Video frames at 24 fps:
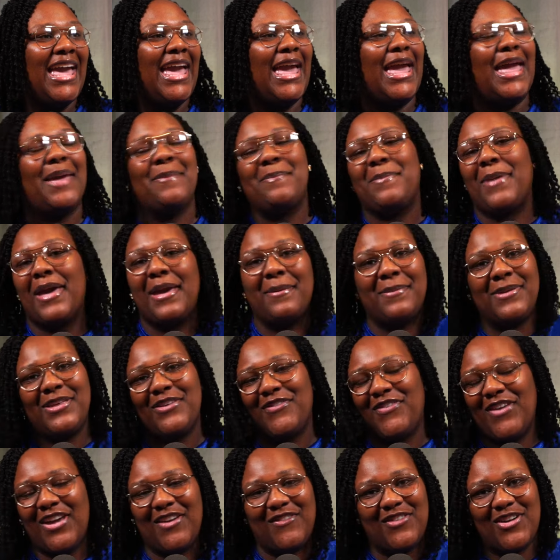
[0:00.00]
And baby, your
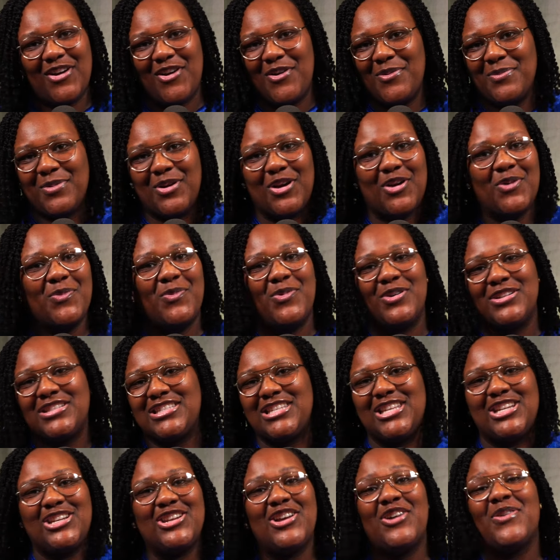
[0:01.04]
favorite homegirl wants
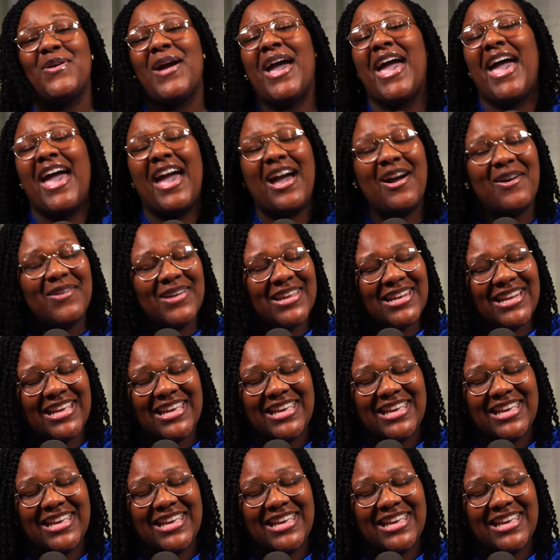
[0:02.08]
to know how it